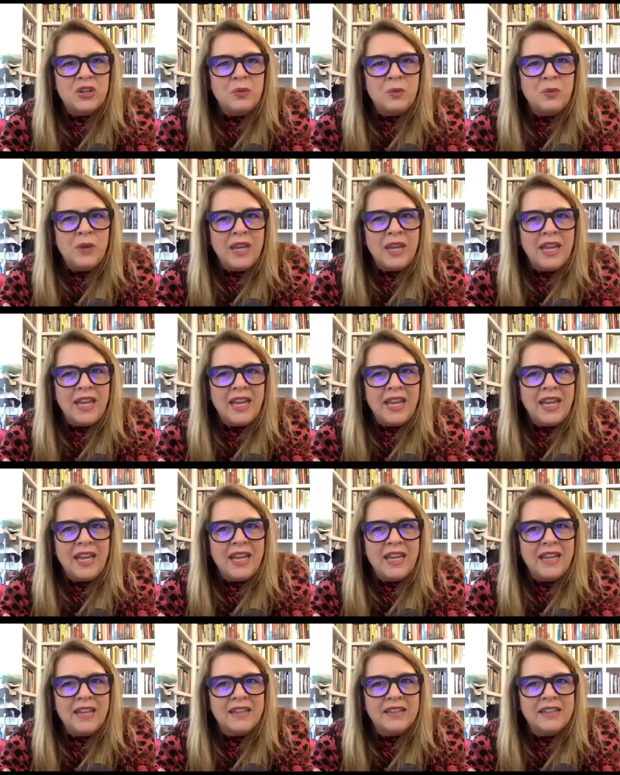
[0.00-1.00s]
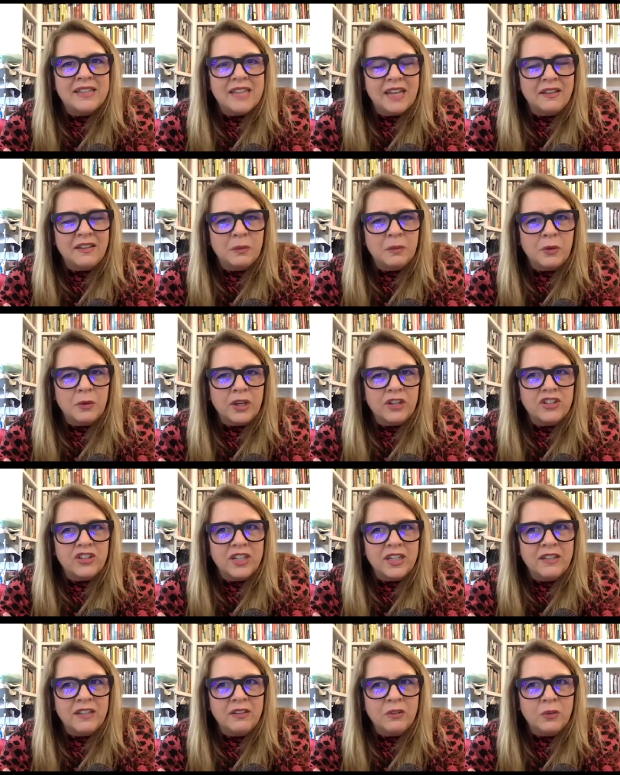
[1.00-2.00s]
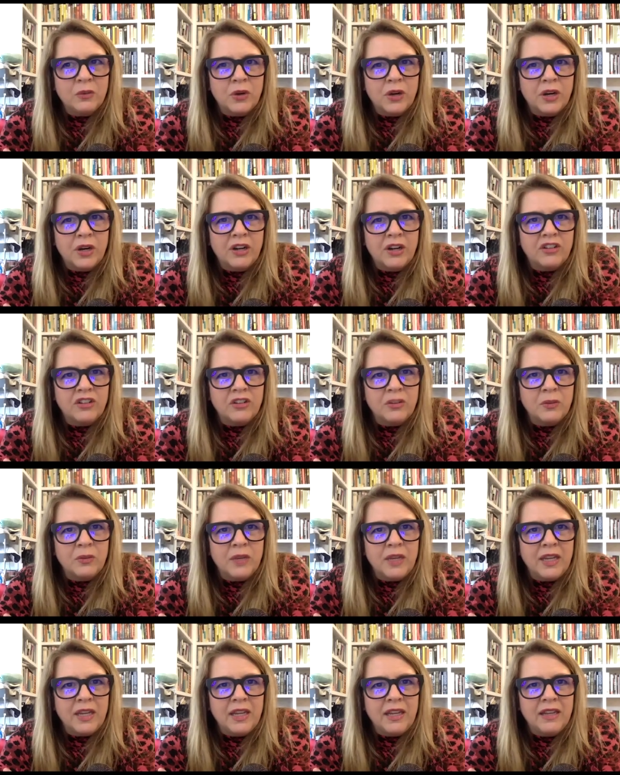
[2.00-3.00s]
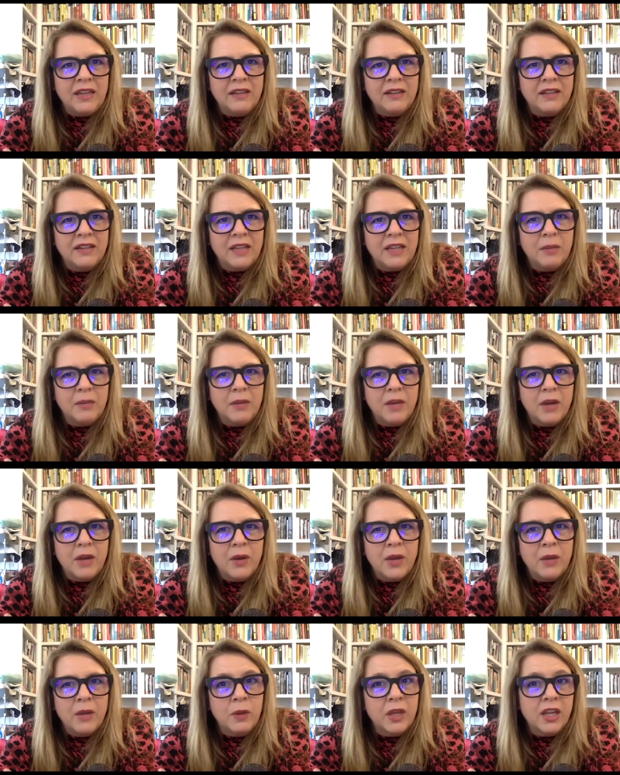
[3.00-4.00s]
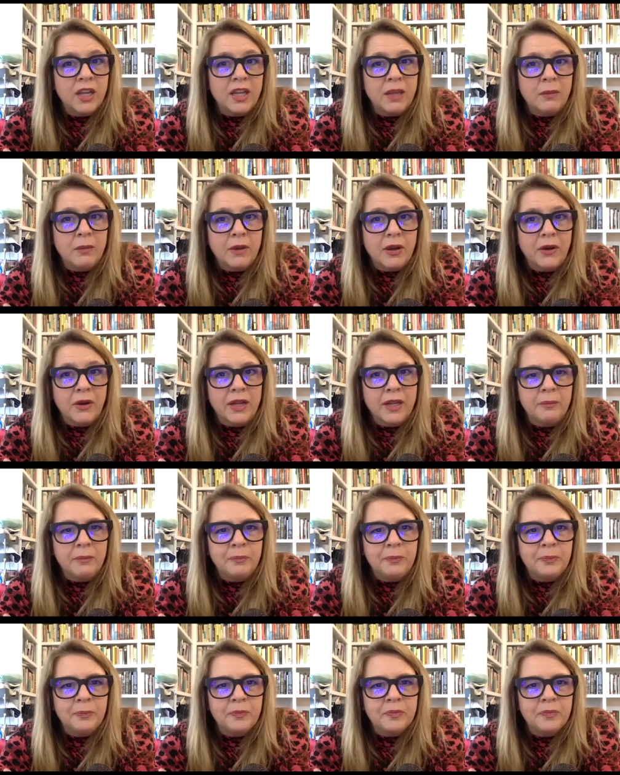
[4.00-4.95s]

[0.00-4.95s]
we take some questions, or should we keep going? We could keep going. I